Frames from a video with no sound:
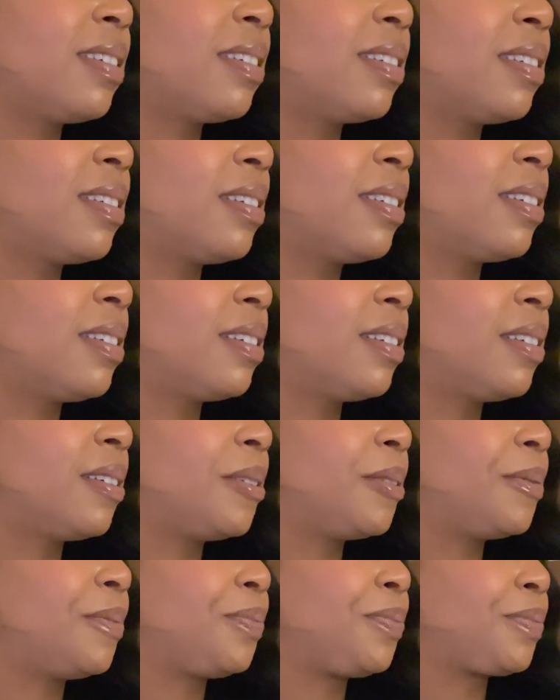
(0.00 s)
It
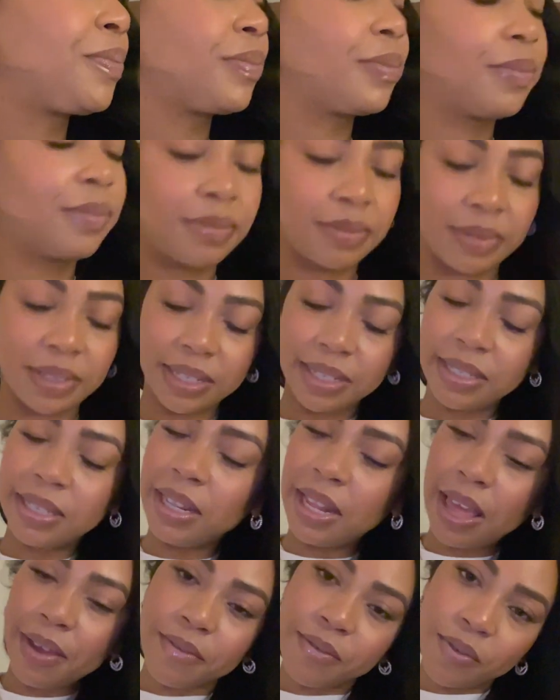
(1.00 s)
is 11.46. It's
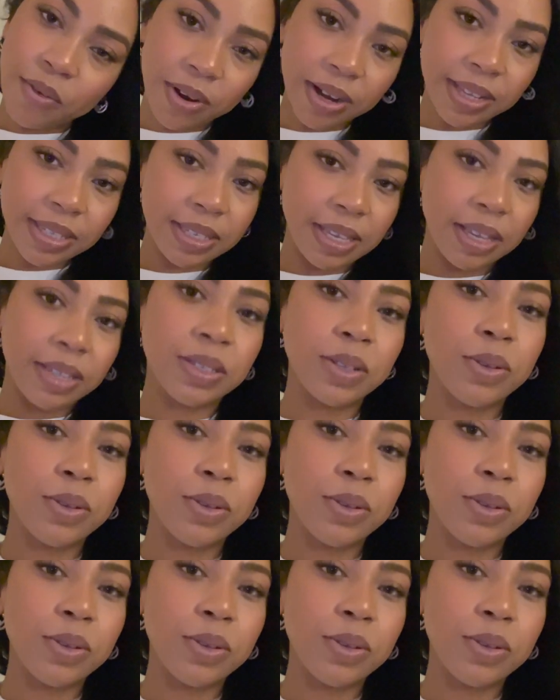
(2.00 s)
11.46.